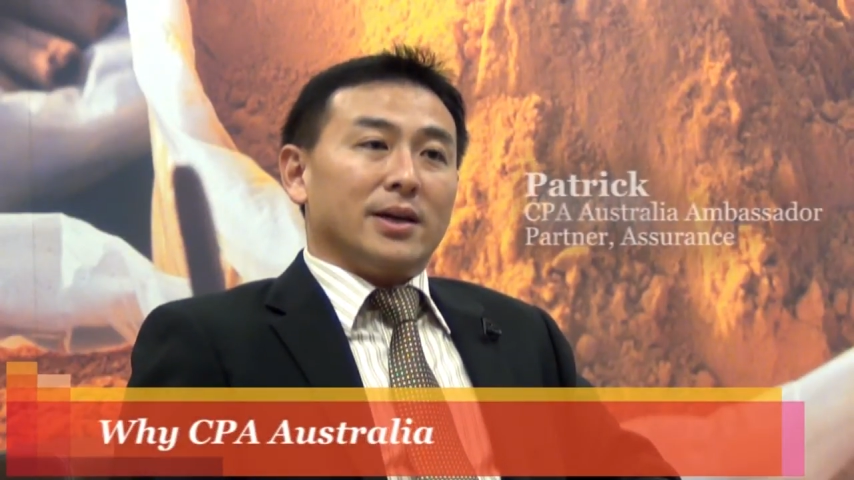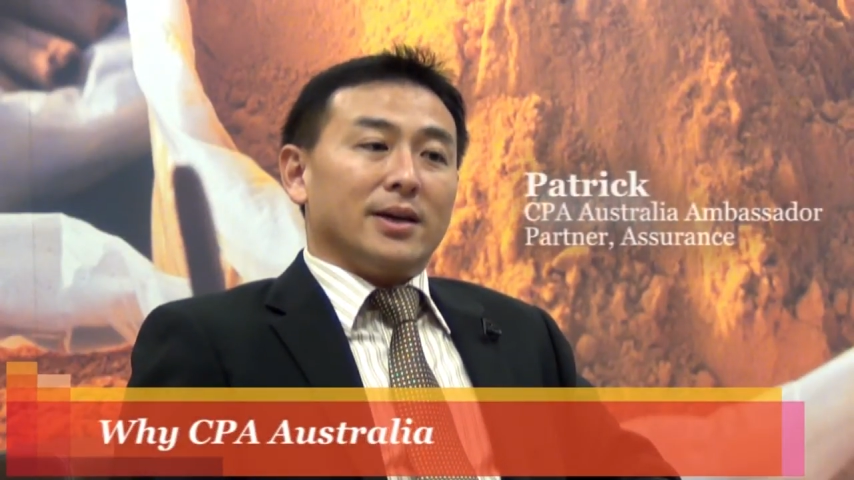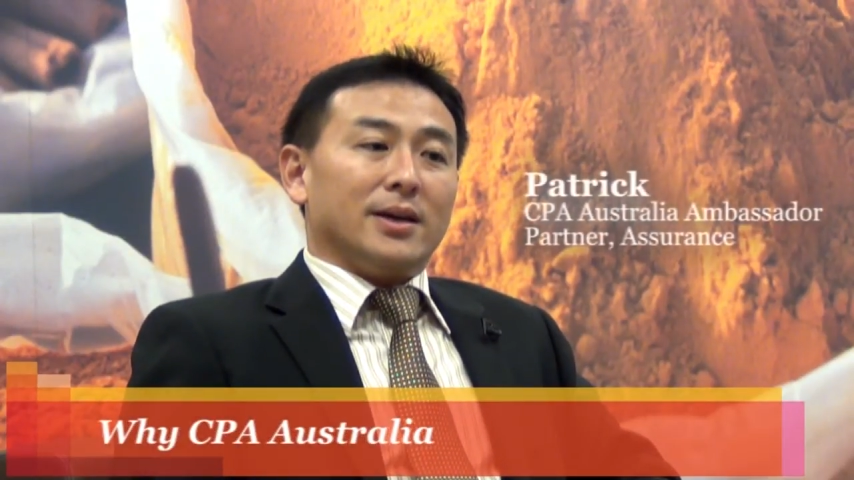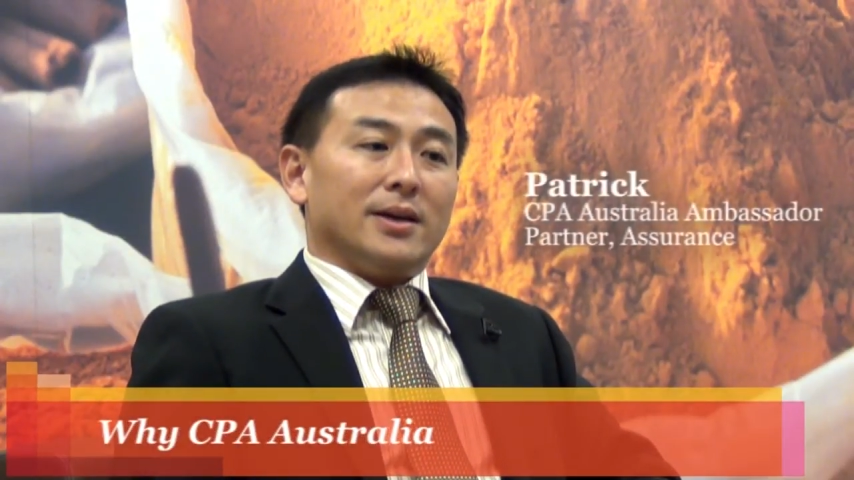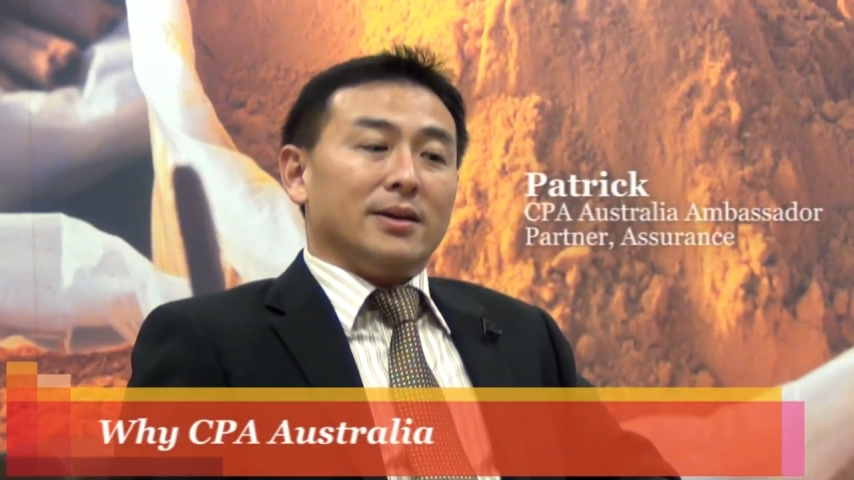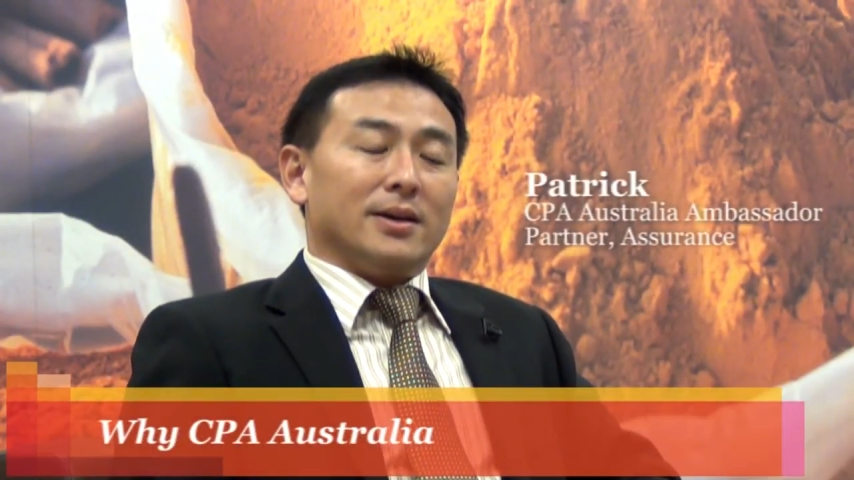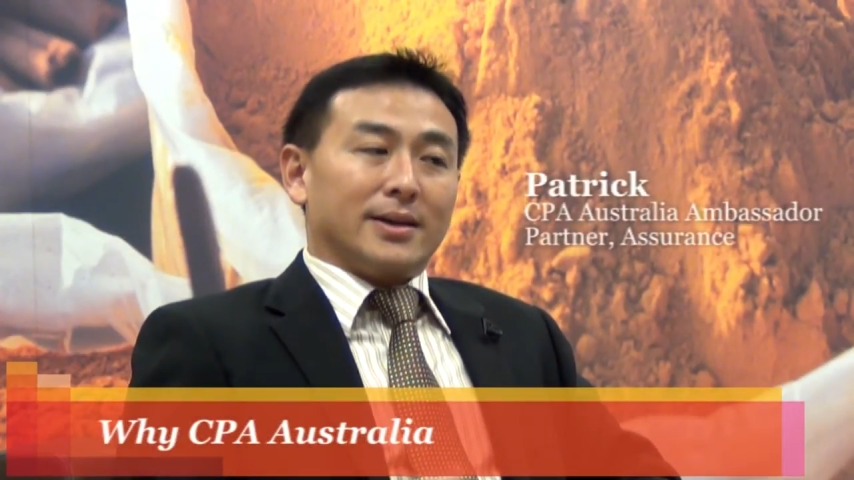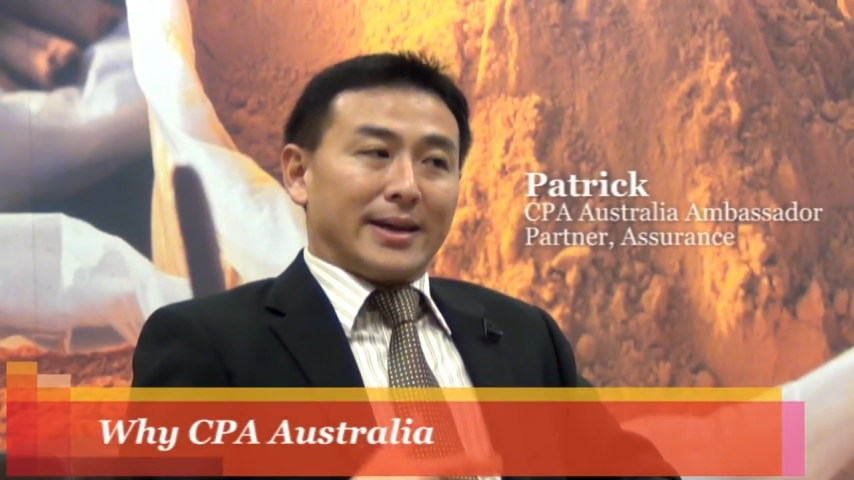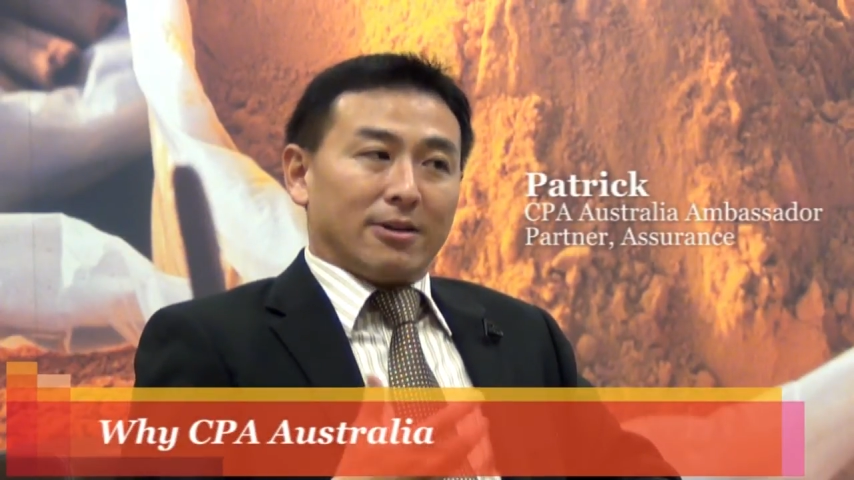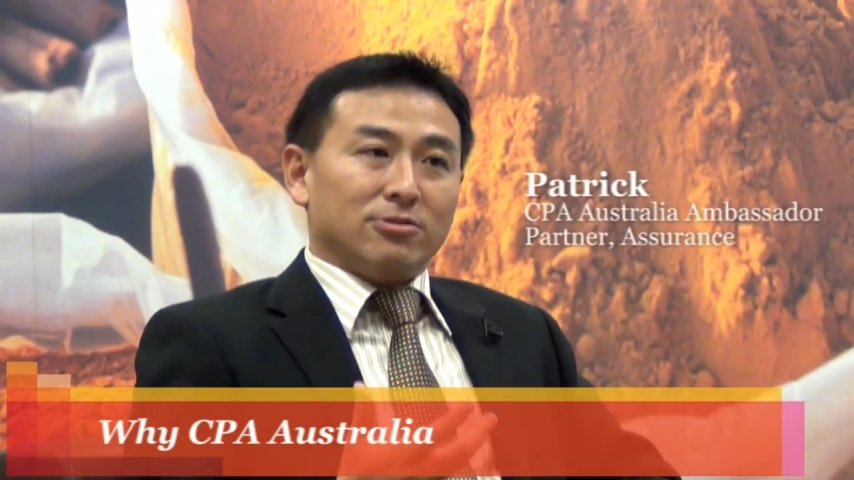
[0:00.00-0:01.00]
an
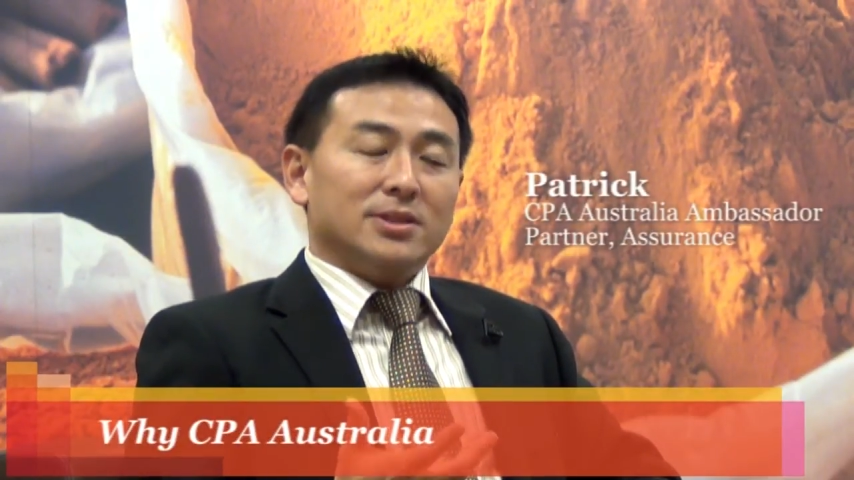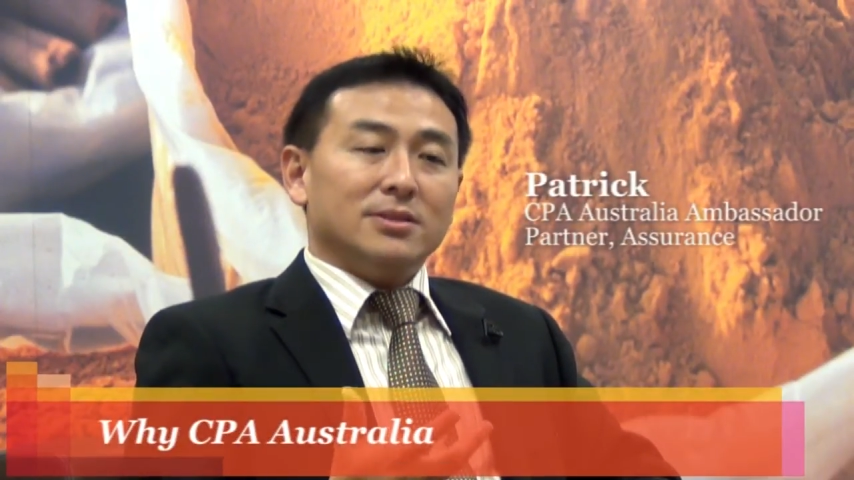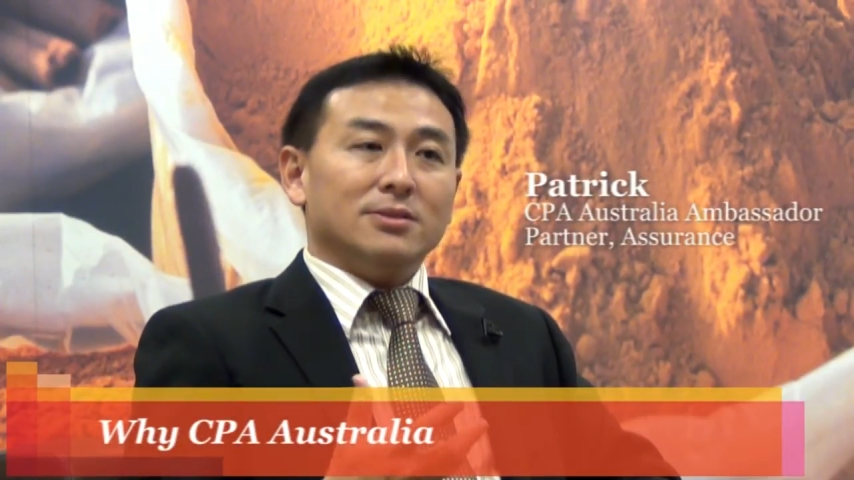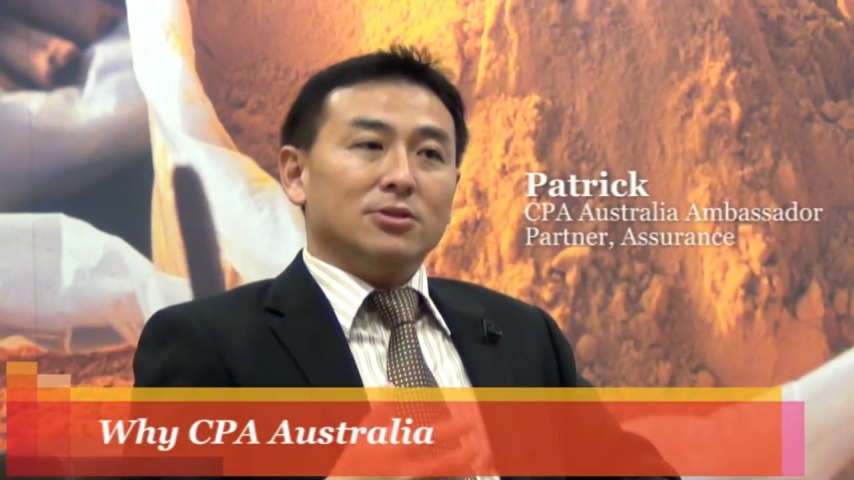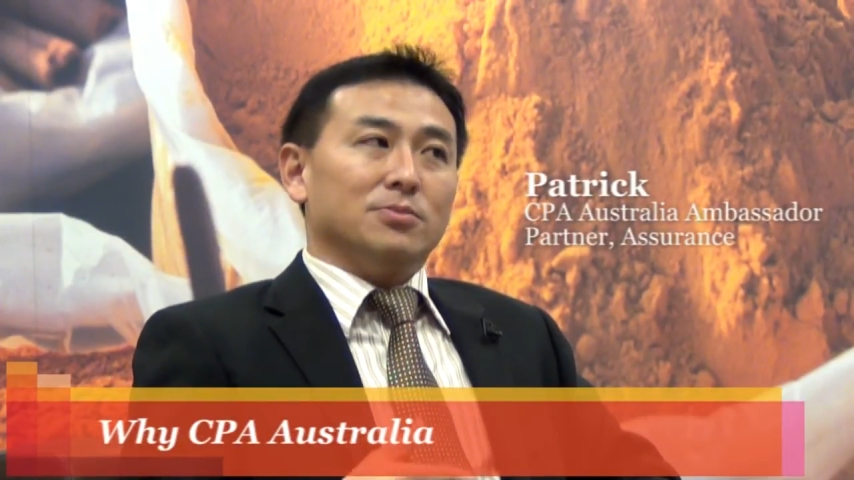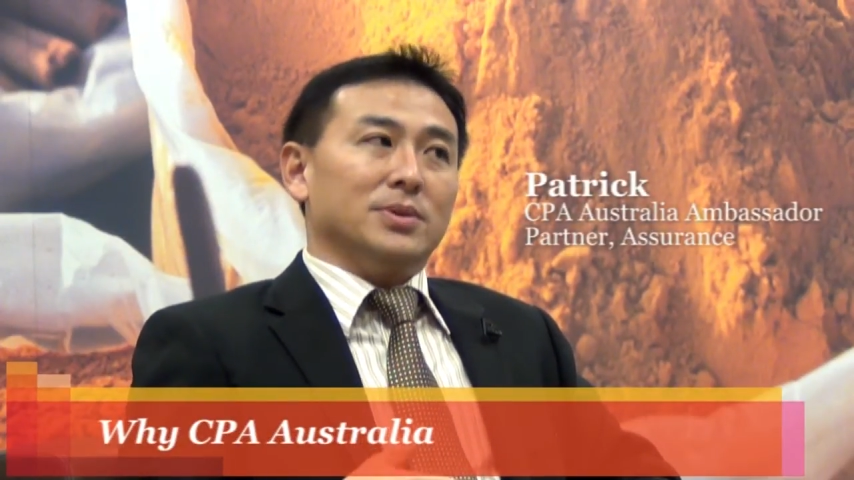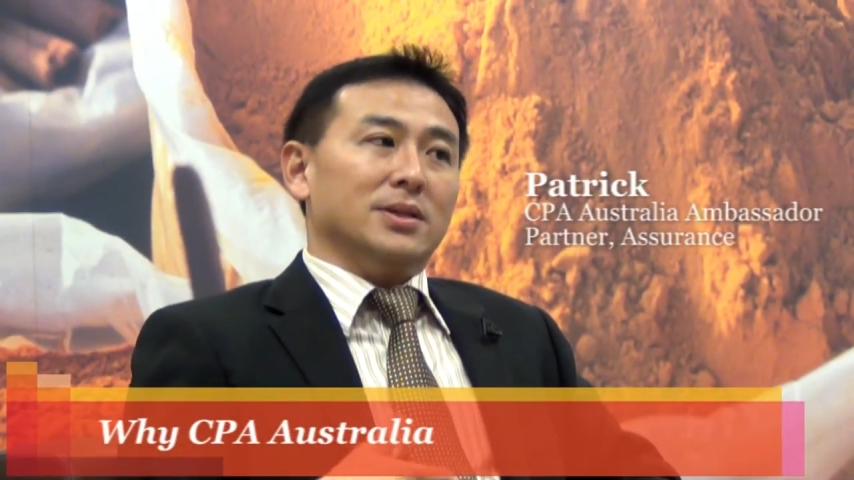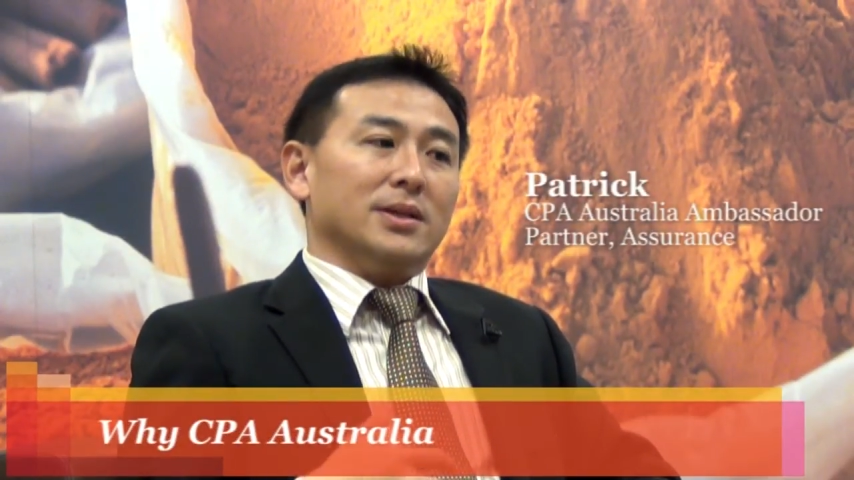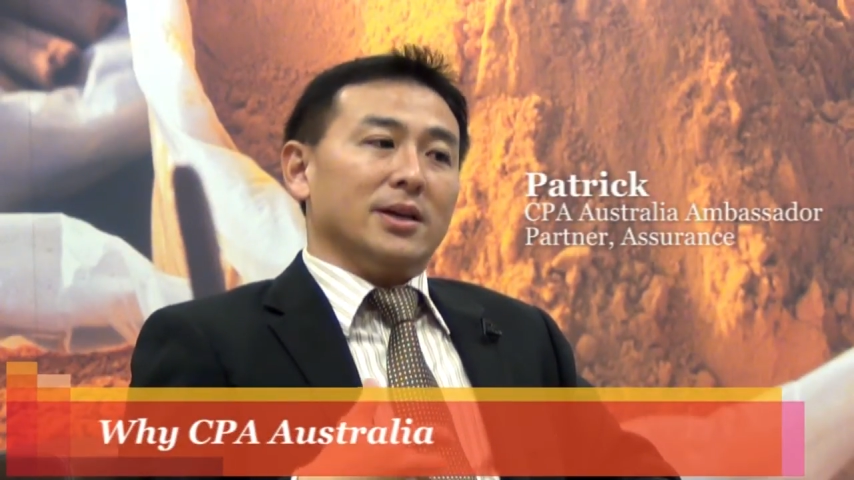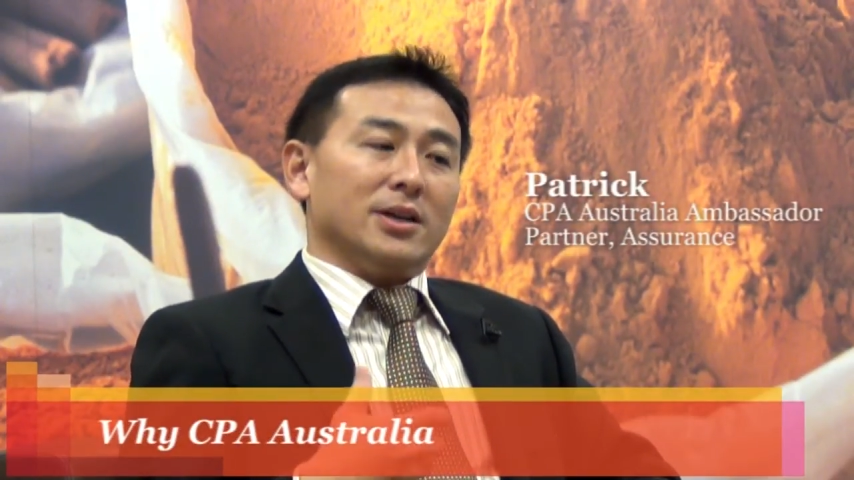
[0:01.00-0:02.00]
accountant, to
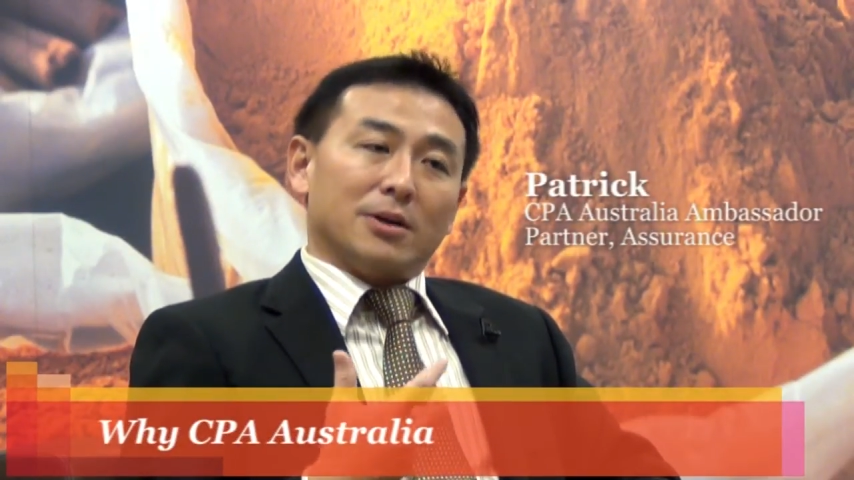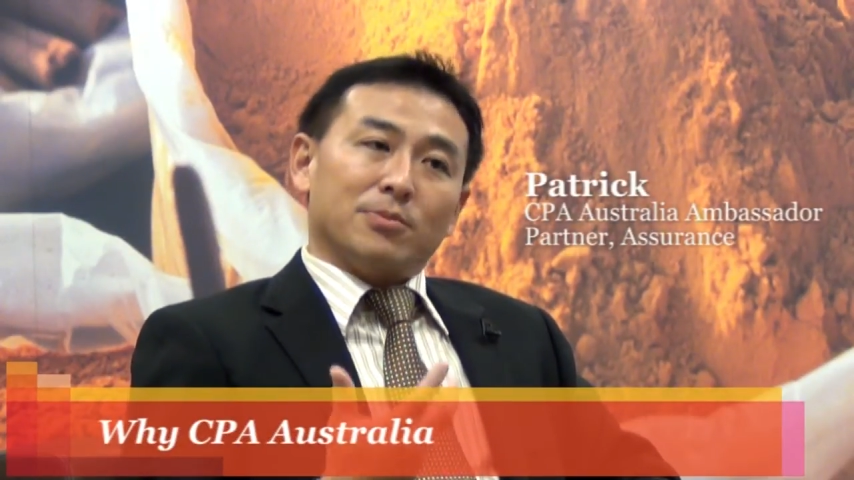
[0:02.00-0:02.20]
be a young